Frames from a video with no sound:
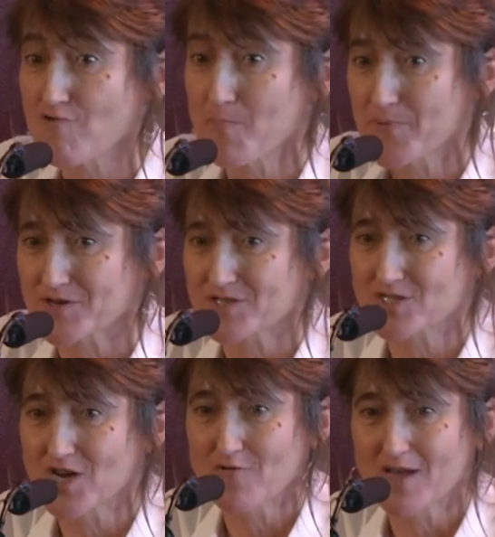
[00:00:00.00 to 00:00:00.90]

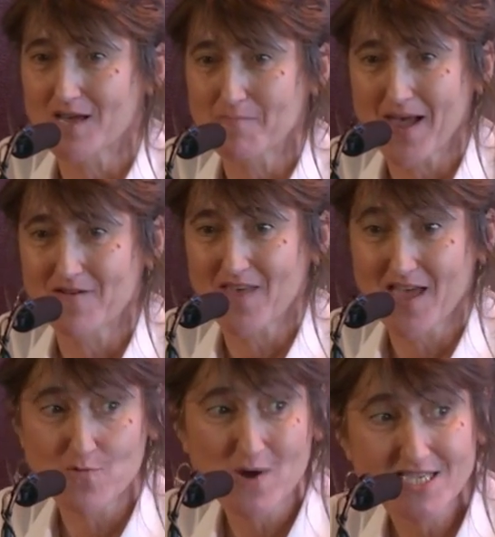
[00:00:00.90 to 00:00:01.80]
Roberts knowing about
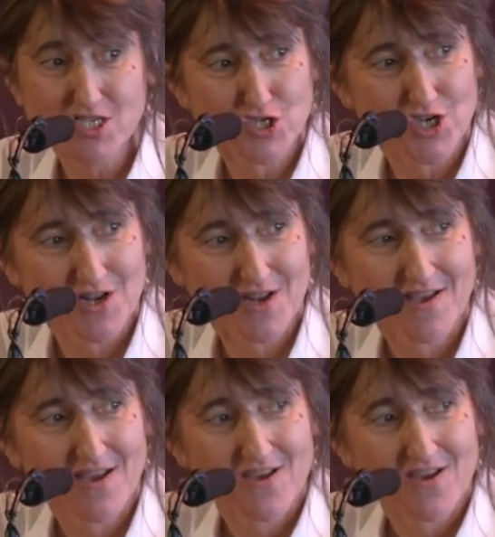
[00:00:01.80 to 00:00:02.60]
their question.